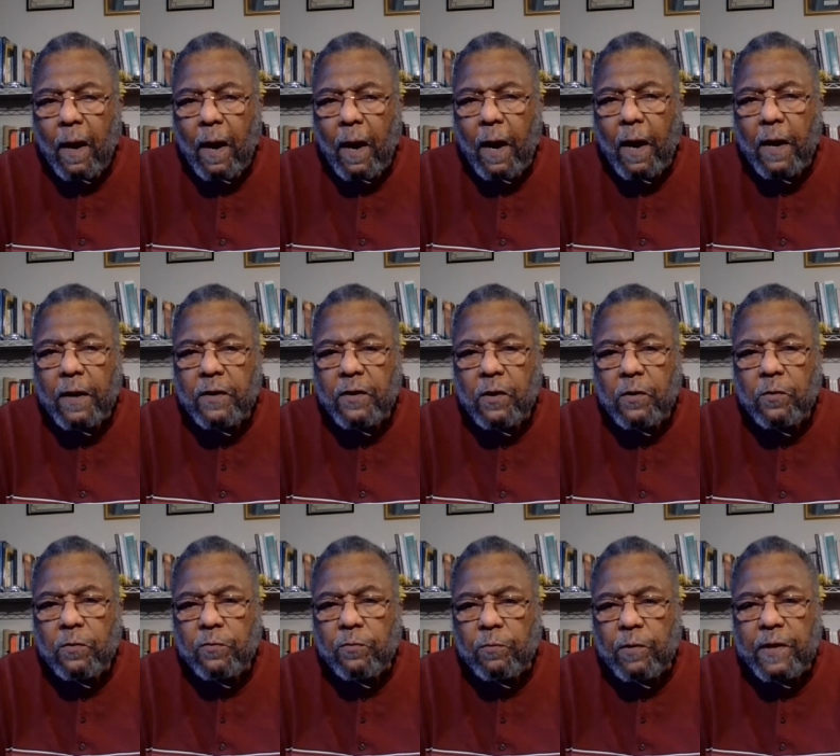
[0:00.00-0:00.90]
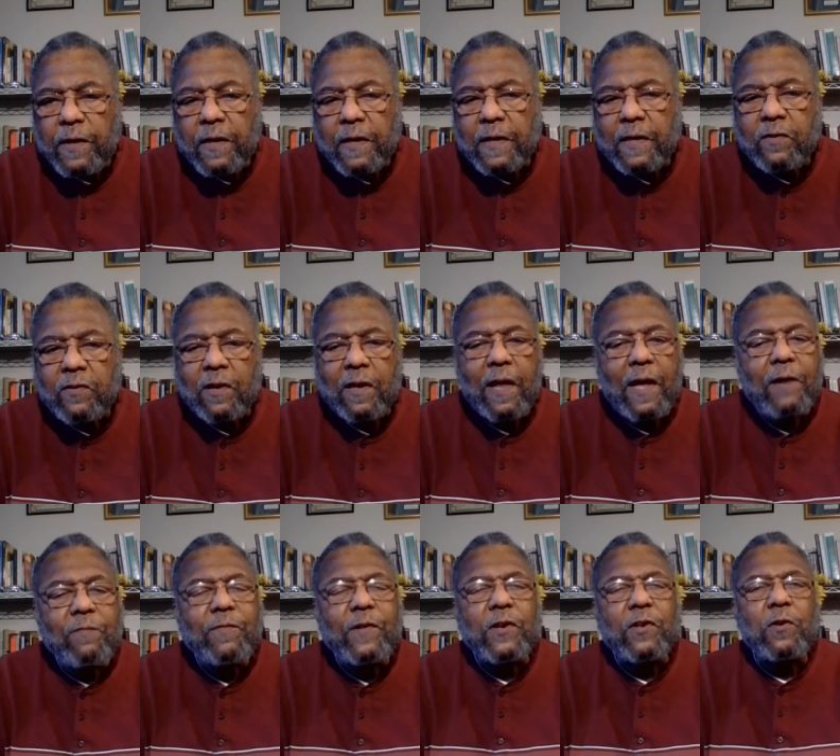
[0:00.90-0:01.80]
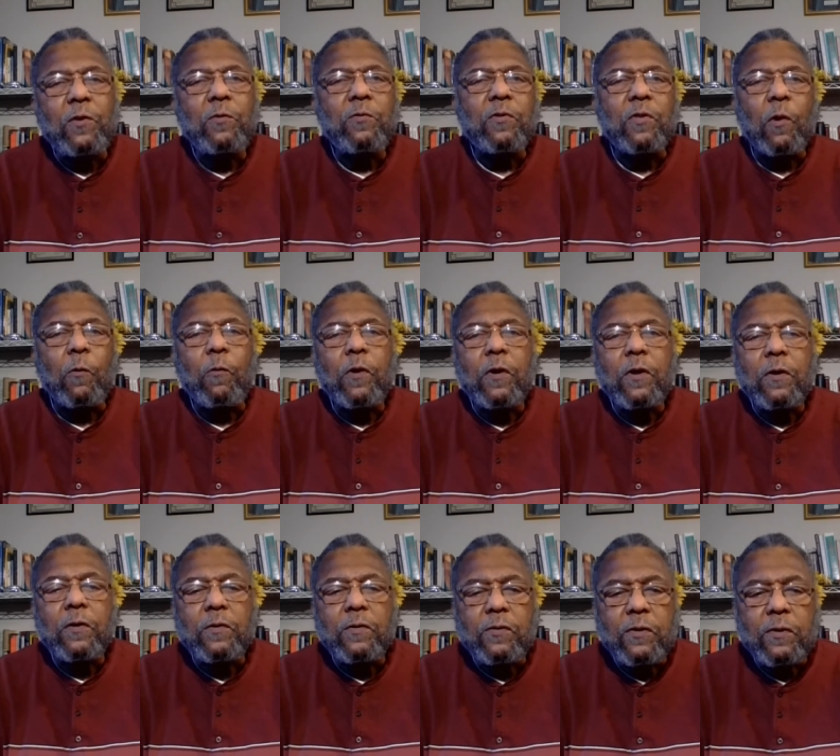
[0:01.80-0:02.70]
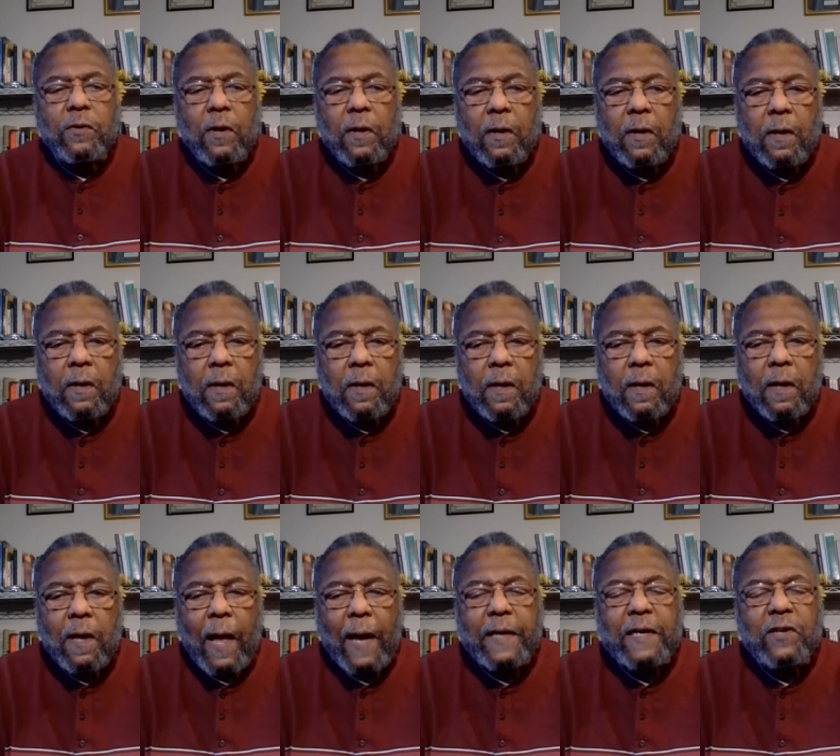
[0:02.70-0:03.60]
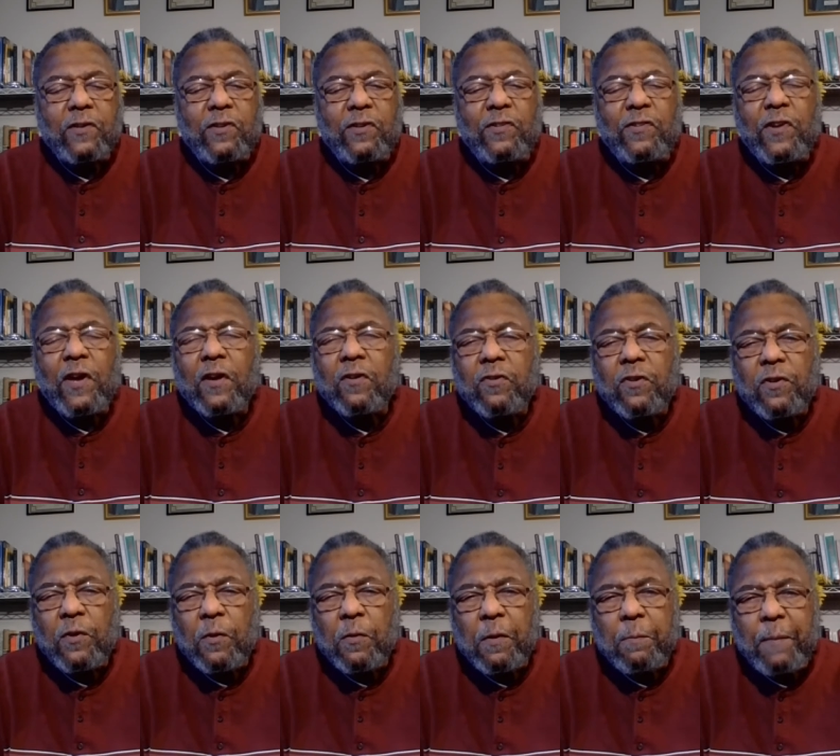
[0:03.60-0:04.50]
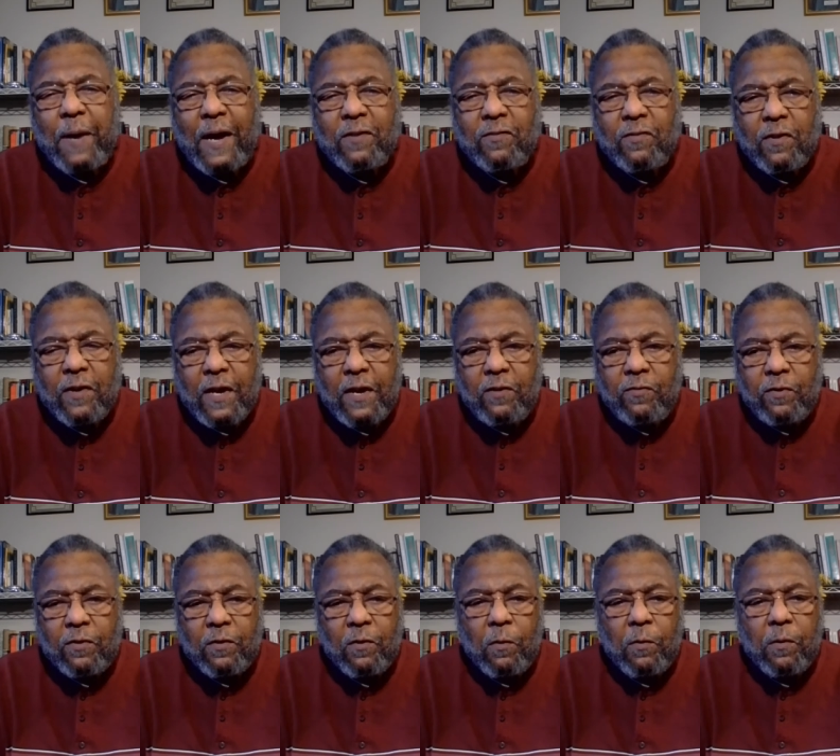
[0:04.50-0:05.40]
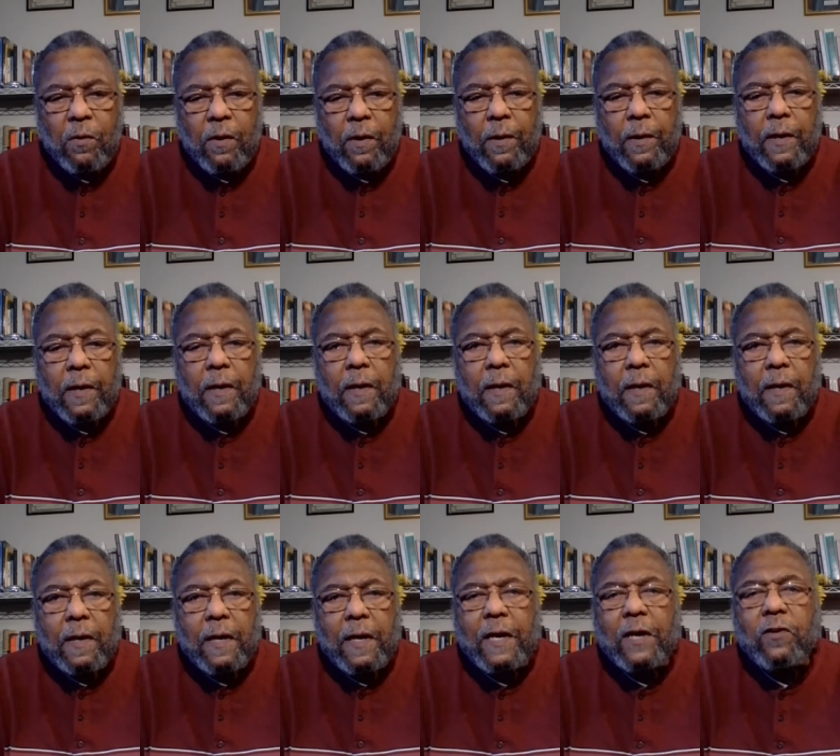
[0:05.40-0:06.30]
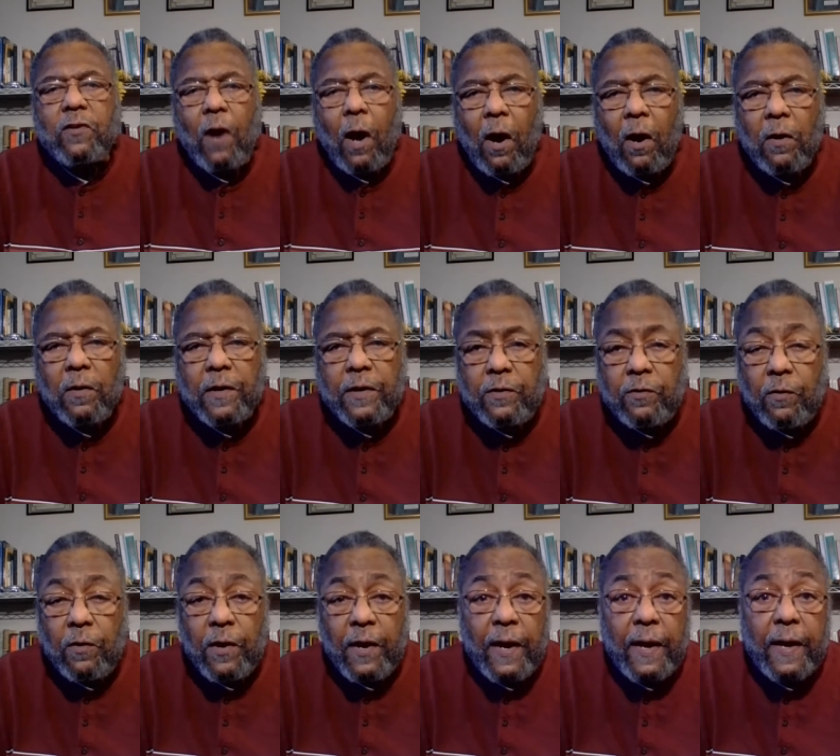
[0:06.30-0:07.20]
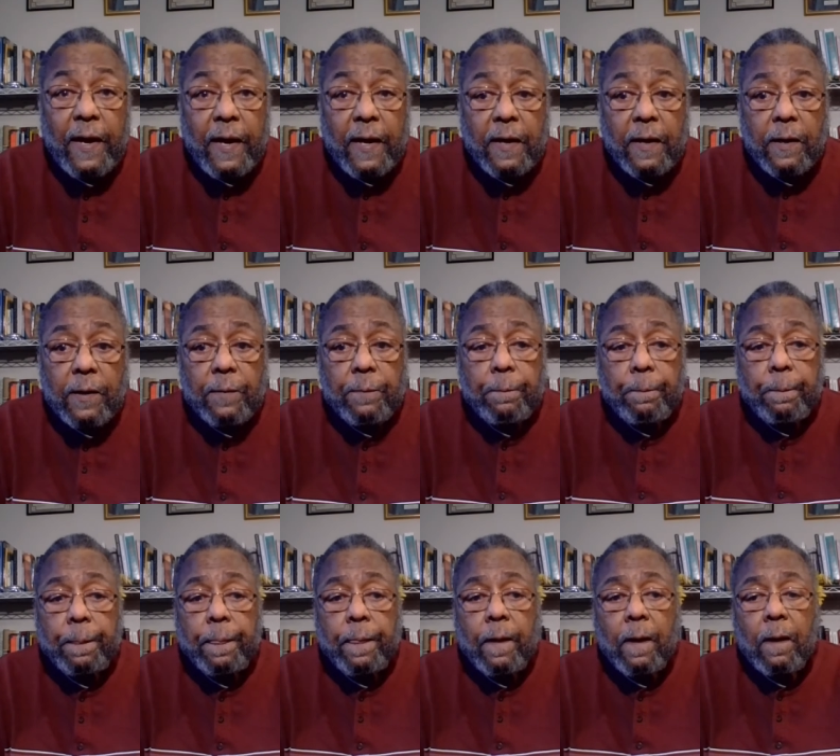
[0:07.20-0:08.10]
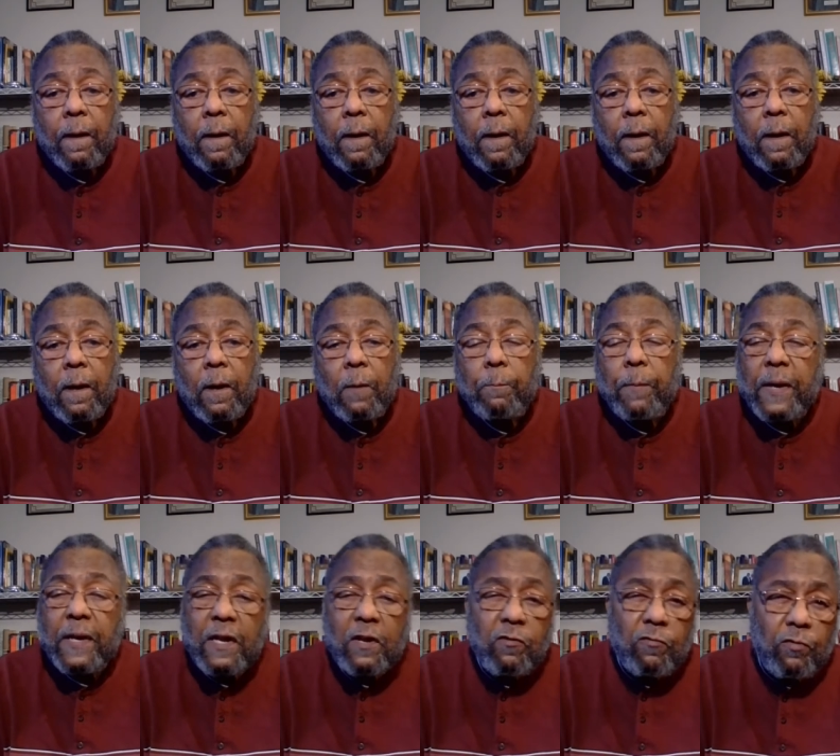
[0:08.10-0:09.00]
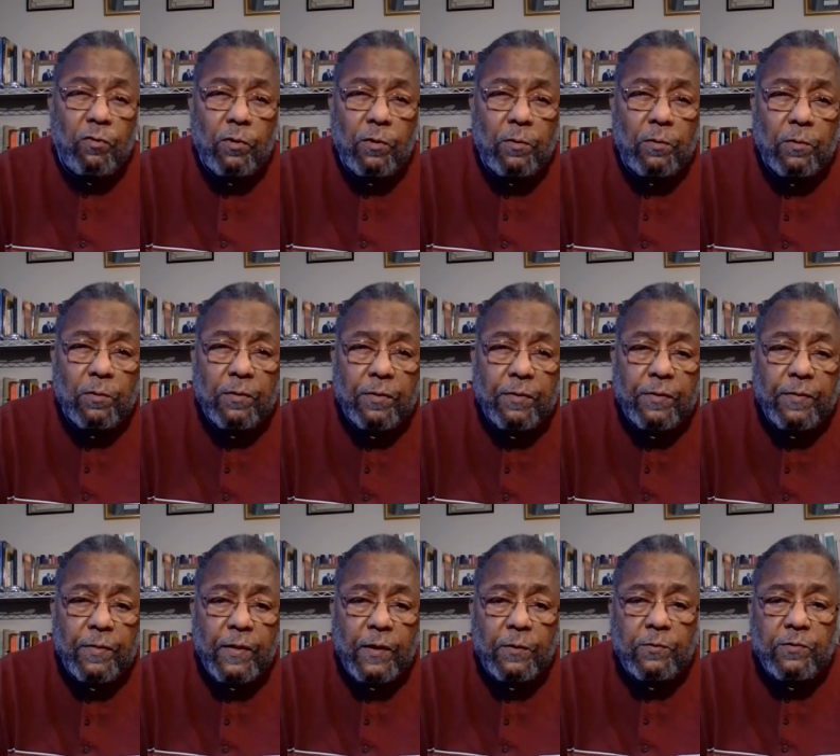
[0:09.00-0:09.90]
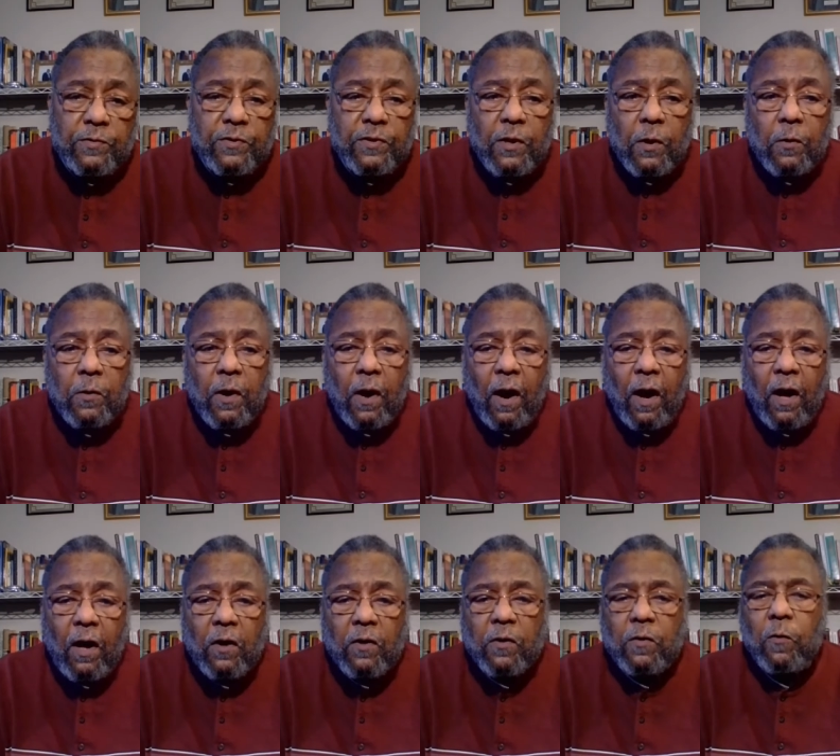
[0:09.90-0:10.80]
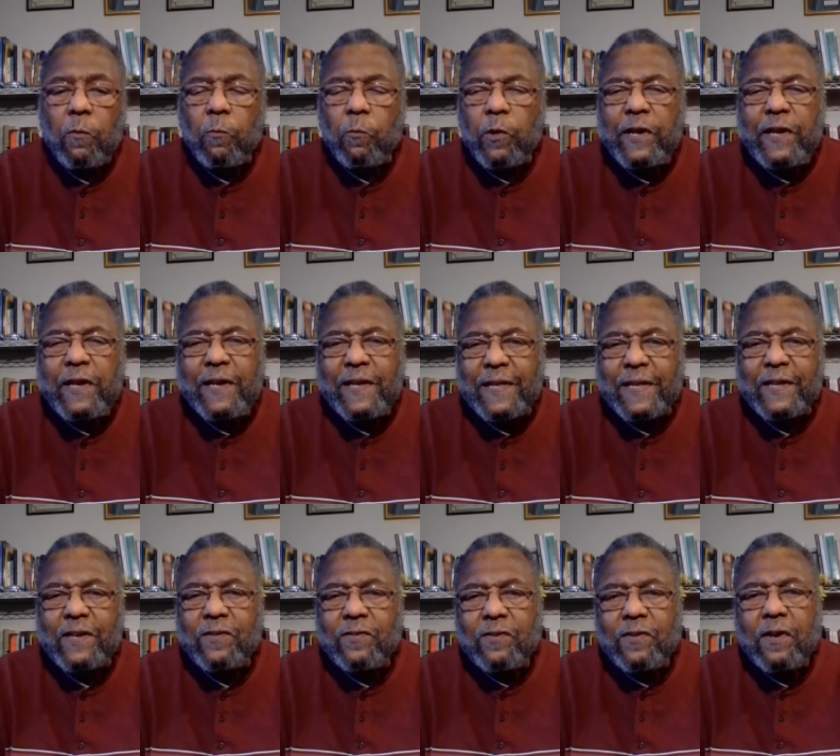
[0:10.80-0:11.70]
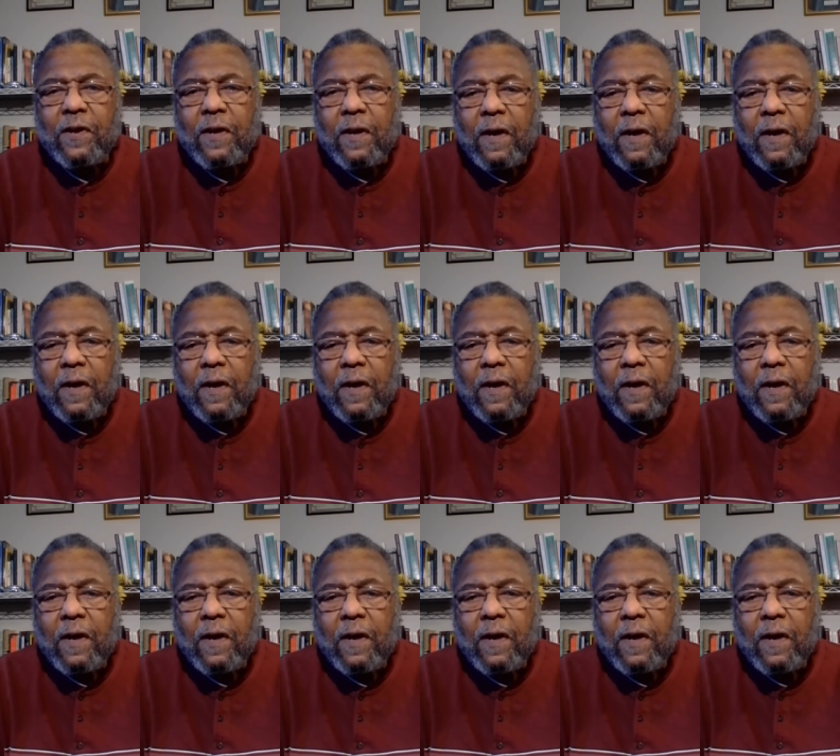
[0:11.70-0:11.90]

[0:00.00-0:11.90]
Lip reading: Hard-nosed realists love to use the words like it's just your imagination or it's all in your head. But in truth, those so-called realists